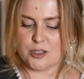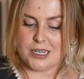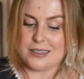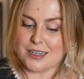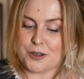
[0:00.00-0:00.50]

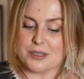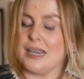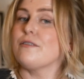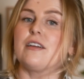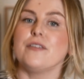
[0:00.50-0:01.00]
season your
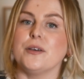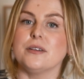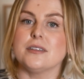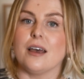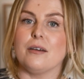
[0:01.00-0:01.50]
savoury
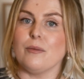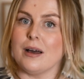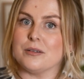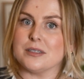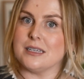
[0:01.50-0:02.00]
food, so
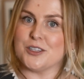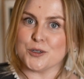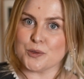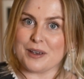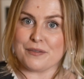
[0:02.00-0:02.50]
why not season your
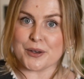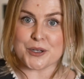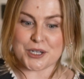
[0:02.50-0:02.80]
sweet food